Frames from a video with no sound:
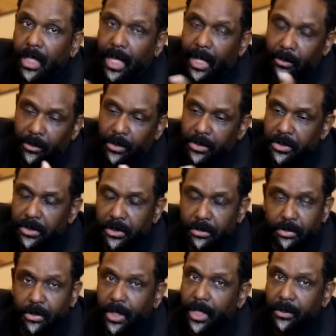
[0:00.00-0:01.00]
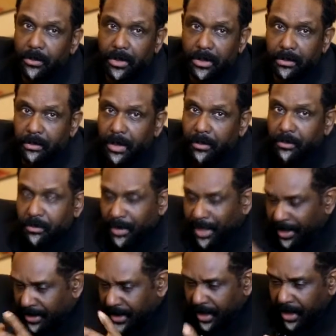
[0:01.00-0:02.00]
I want you to pray with me.
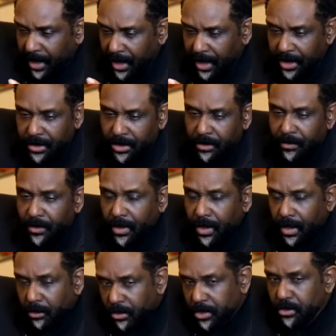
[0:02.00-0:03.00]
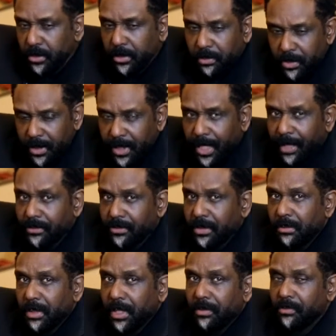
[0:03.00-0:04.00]
Bow your heads. I want you to repeat
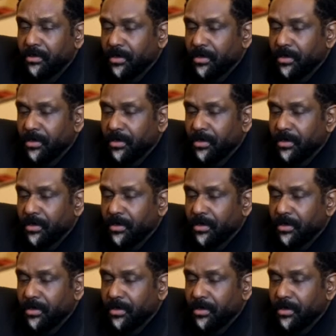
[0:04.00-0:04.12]
after me.